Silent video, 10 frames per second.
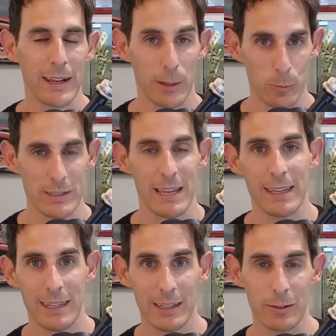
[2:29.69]
and we're
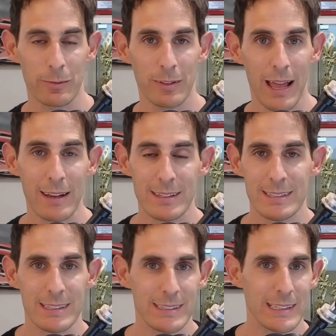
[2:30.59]
taking it flat
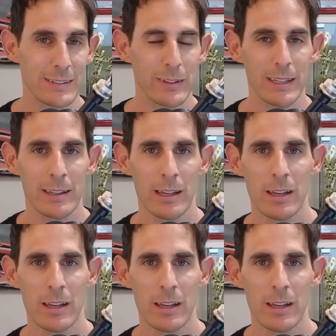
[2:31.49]
successfully.